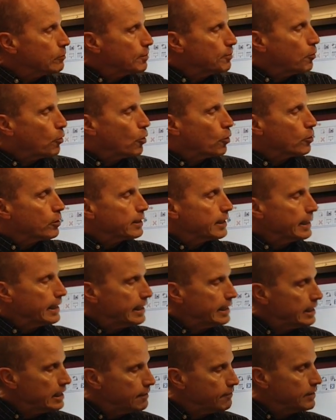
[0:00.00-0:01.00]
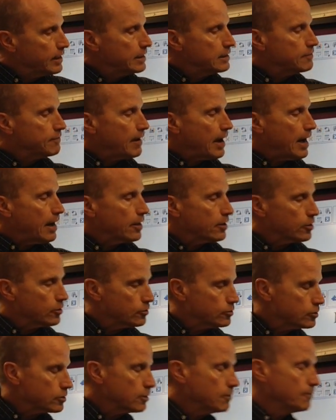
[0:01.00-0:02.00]
report any of these
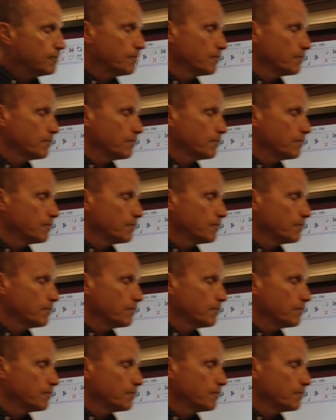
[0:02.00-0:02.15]
values